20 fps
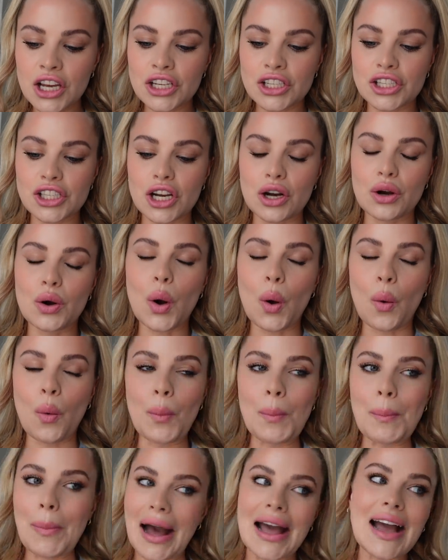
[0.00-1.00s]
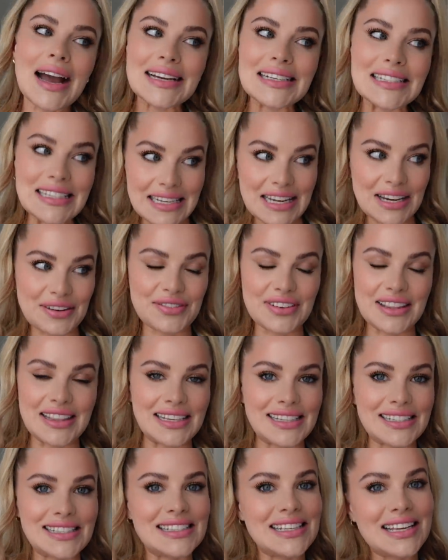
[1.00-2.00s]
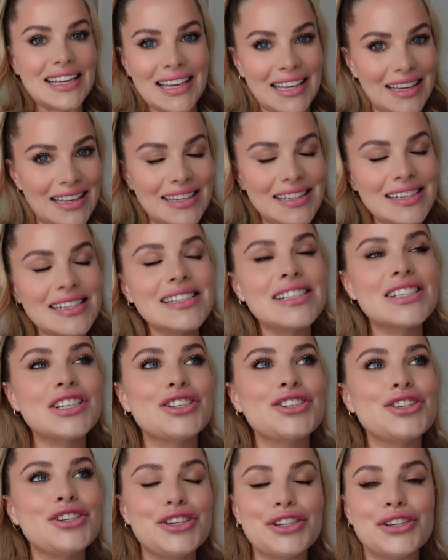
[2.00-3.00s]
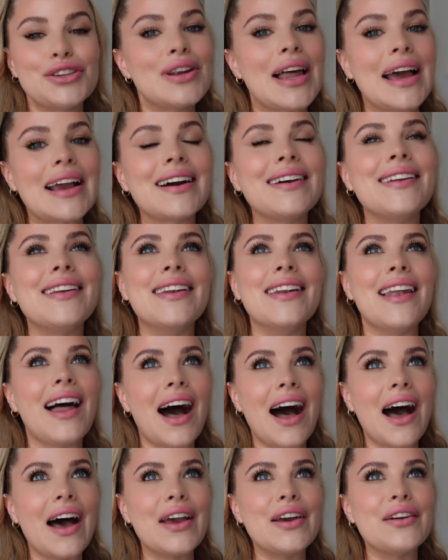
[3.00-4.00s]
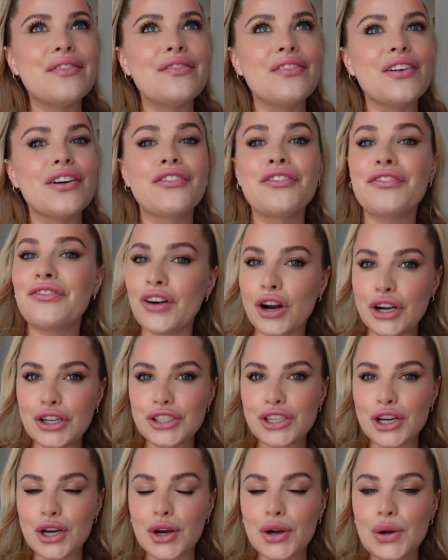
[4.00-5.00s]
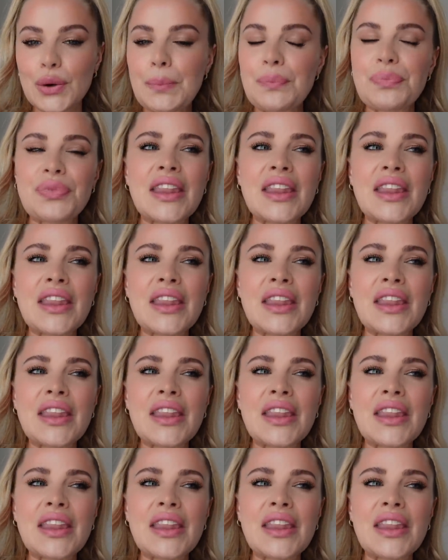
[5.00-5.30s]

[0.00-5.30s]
So my idea for this is to do like a live photo.